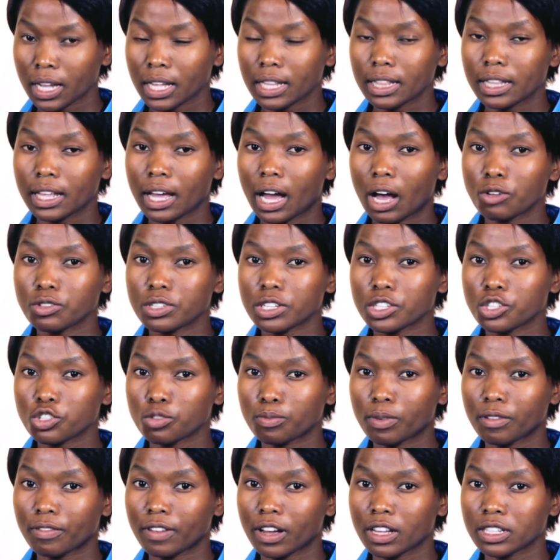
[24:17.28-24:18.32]
The housing
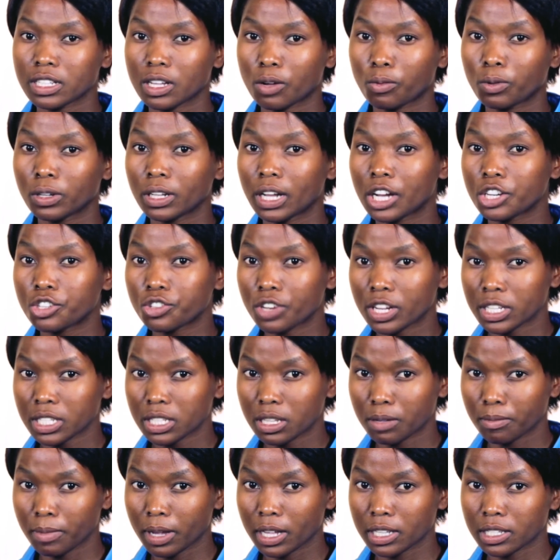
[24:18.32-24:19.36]
supervisor will address
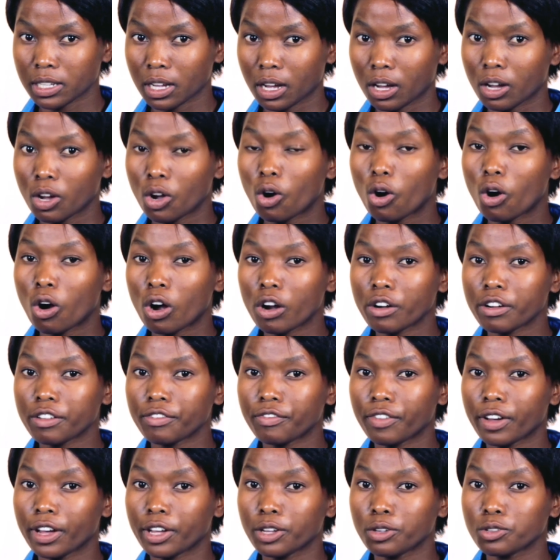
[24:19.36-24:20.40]
the matter or
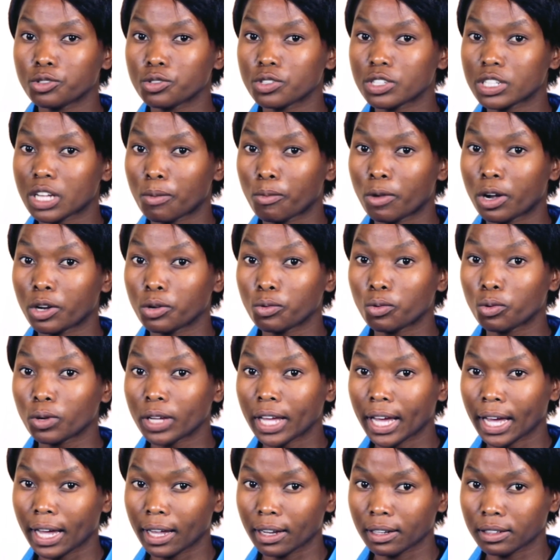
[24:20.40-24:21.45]
refer you to someone who
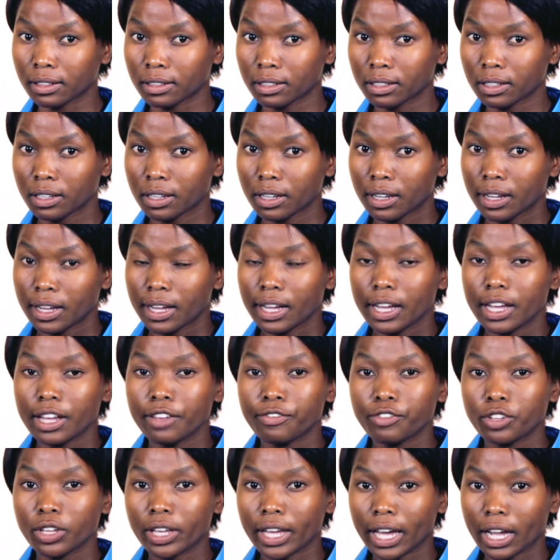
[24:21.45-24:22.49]
can.
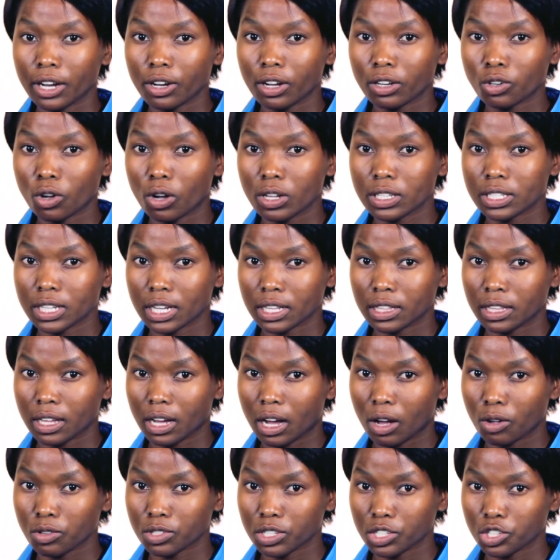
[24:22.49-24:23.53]
If you cannot contact the
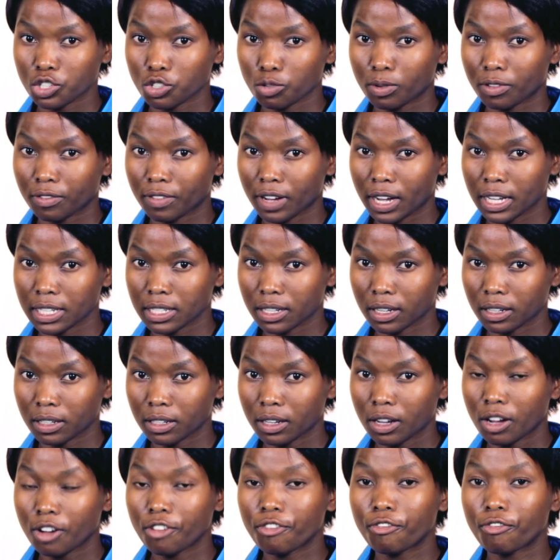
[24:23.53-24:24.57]
housing supervisor,
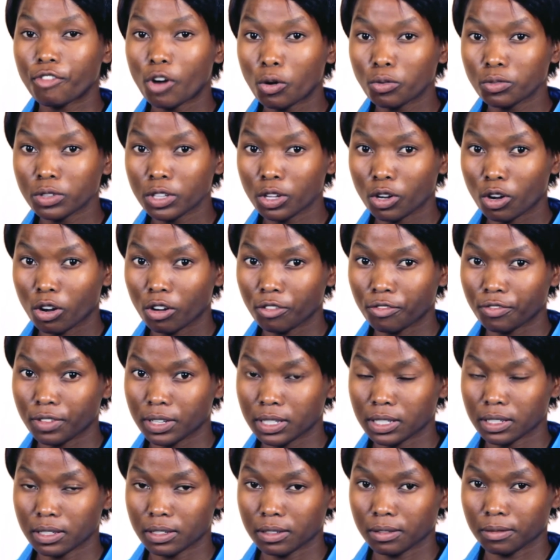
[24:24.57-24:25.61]
phone the
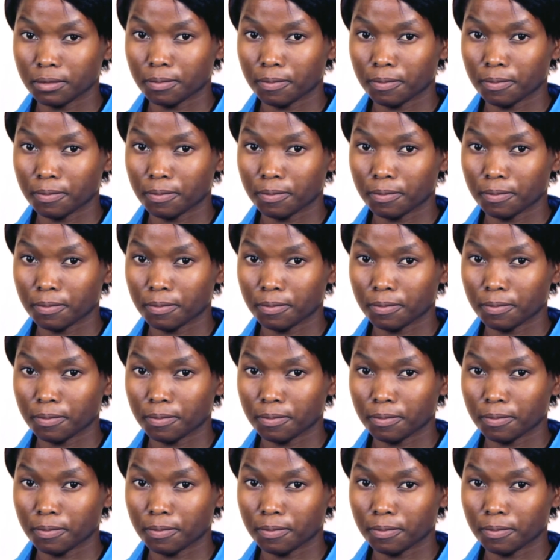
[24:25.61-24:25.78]
office.